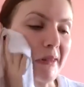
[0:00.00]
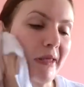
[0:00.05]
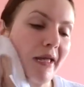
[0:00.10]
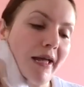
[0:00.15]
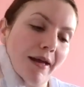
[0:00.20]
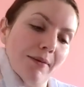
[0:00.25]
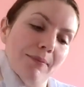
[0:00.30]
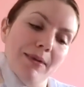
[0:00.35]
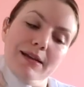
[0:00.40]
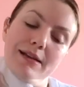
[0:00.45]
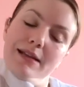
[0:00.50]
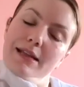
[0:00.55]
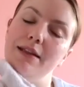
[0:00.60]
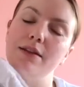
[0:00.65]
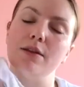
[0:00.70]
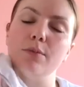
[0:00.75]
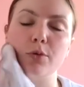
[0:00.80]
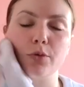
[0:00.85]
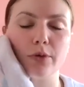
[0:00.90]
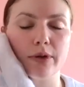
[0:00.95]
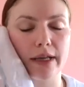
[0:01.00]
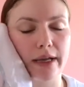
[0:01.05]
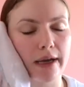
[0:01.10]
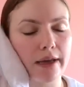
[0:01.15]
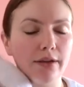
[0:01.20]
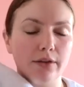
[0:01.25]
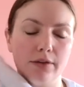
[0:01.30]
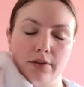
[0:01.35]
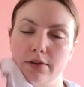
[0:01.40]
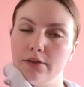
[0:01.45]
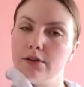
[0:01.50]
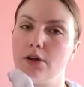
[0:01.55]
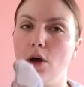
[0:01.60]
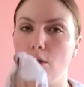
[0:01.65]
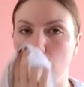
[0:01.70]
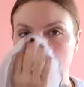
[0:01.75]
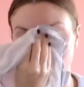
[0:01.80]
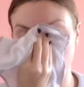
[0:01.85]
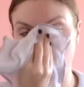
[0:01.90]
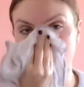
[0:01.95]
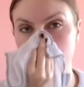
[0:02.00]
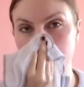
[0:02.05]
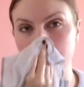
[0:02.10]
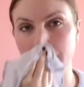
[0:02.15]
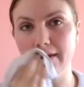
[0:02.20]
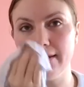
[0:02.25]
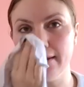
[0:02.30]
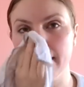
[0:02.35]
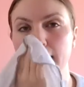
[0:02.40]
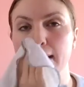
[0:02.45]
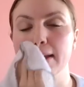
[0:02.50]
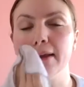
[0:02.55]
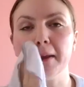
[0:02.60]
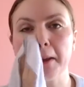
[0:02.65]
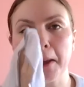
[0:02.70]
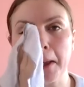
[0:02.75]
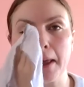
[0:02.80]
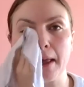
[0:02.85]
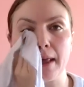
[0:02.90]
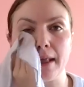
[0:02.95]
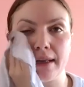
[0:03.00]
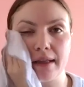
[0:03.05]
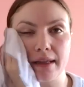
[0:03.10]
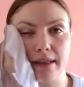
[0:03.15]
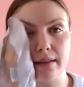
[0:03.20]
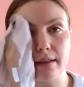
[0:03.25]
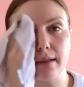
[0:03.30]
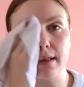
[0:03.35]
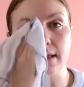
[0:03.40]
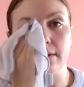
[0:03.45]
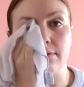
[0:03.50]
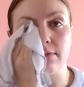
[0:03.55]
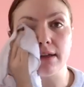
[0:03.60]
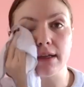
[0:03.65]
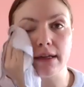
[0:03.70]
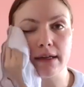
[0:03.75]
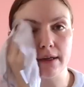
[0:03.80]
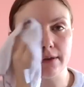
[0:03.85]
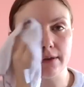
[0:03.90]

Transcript: And in the morning I use cold water, and in the evening